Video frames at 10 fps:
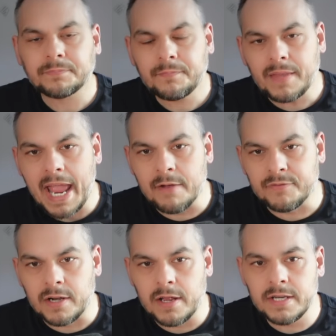After
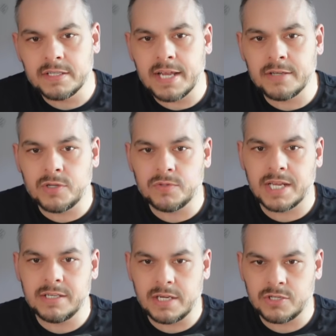learning Sancho's
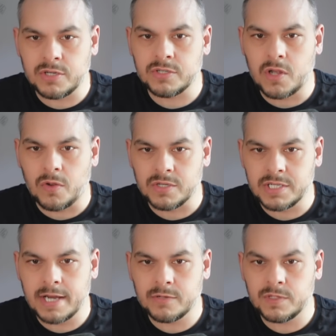conditions,
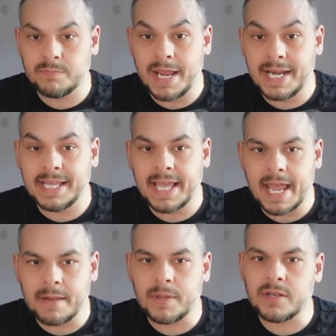contact was made
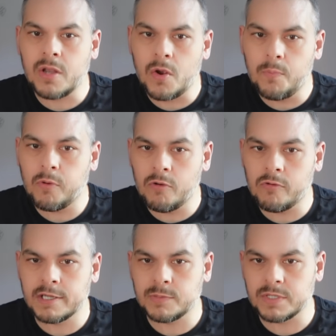again, but no
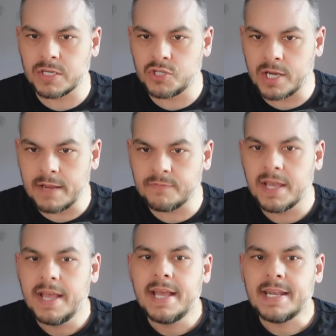progress was achieved.
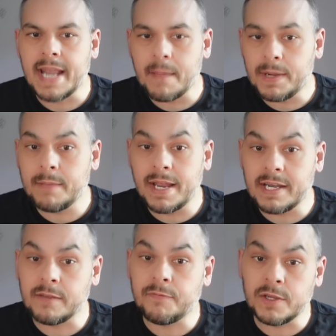Napoli made an
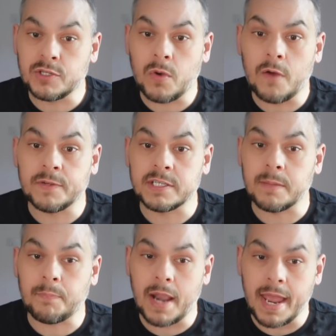official offer to the
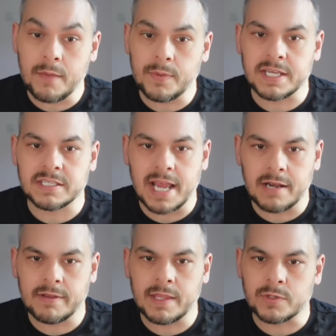player with a
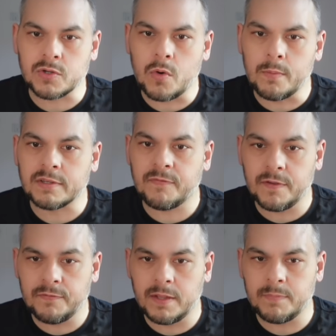salary that was almost
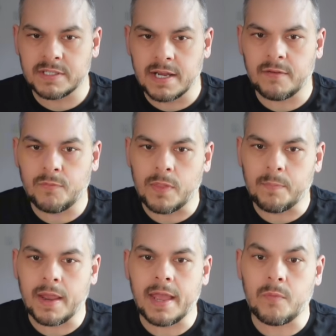50% of what the
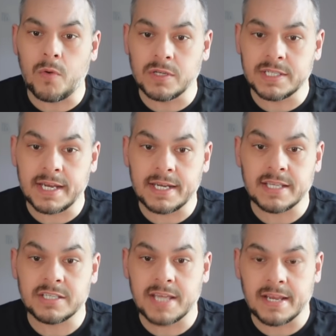player wanted, and
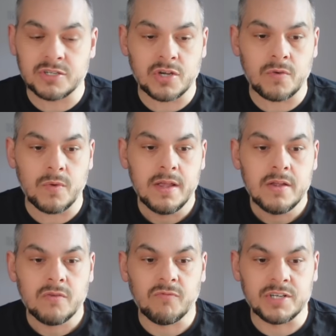Sancho
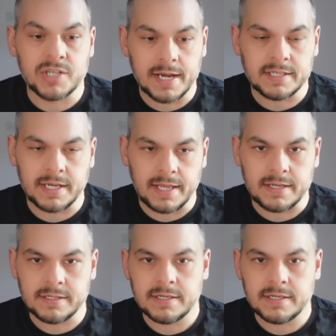rejected it.